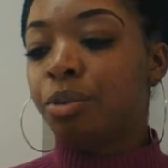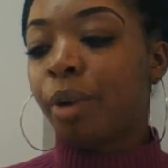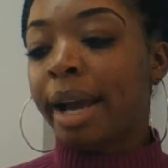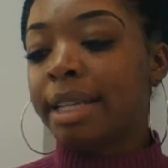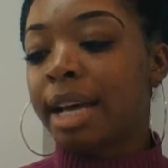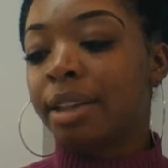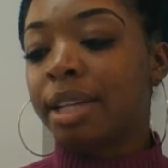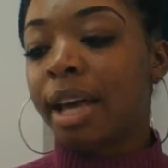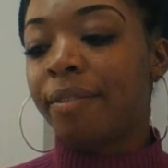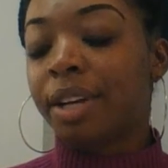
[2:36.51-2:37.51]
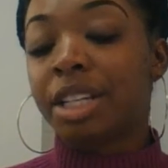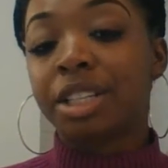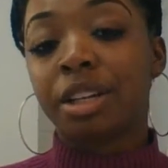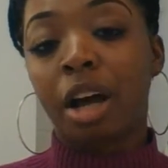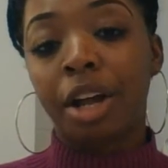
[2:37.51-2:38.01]
write down the
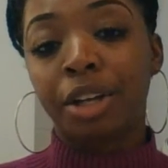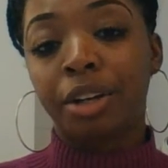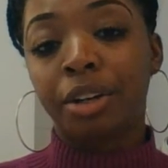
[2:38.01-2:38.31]
definition on